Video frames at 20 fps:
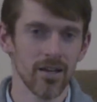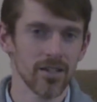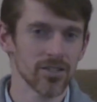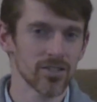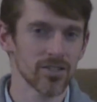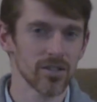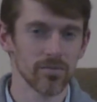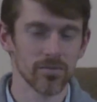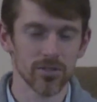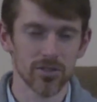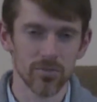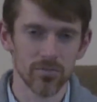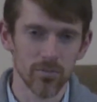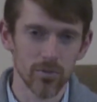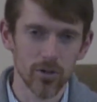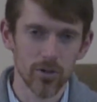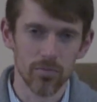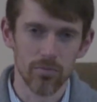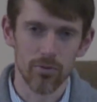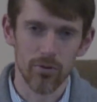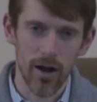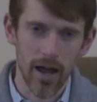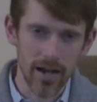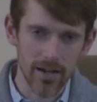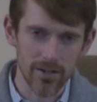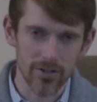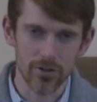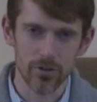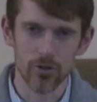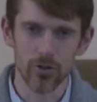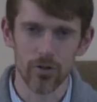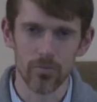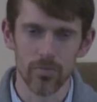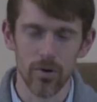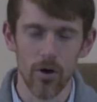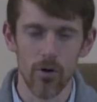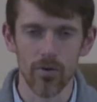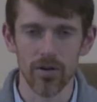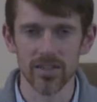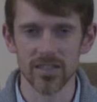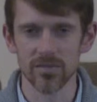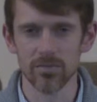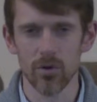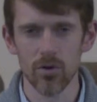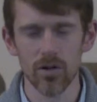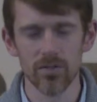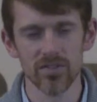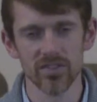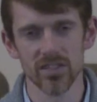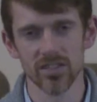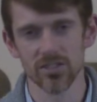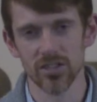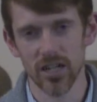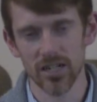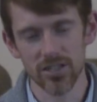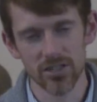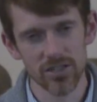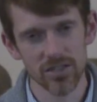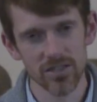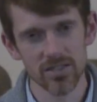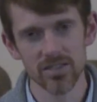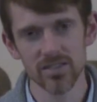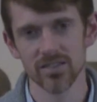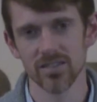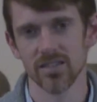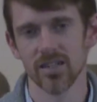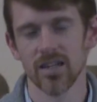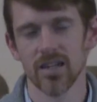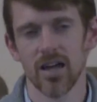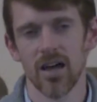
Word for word: some, some real practical components, more of suggestions,